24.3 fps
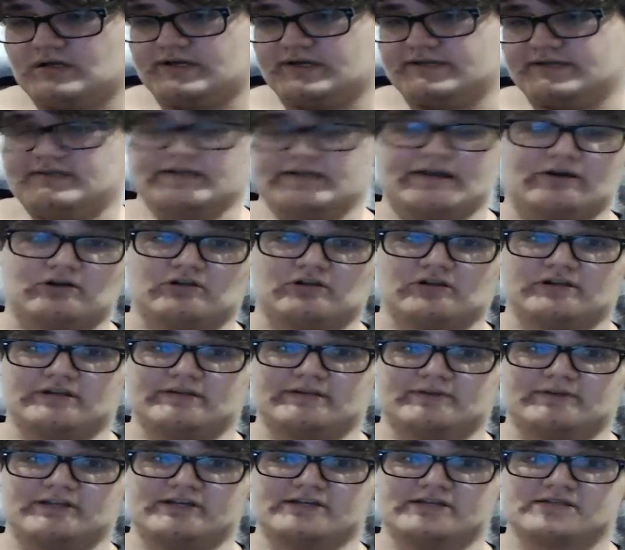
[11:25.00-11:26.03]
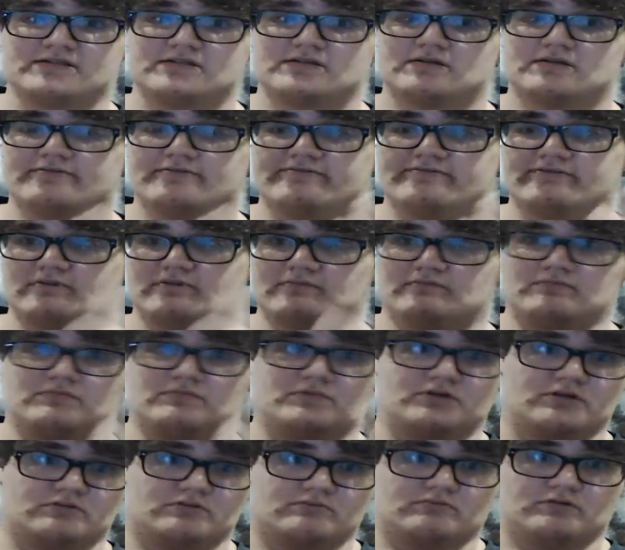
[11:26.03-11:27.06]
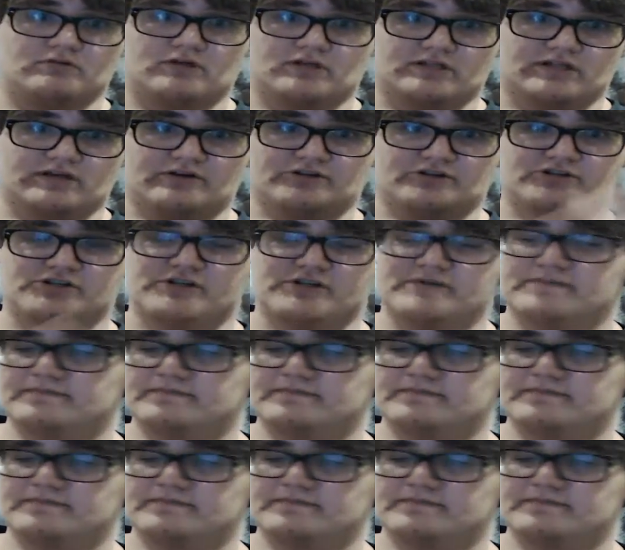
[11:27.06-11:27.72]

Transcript: alkaline AA's from Dollar Tree.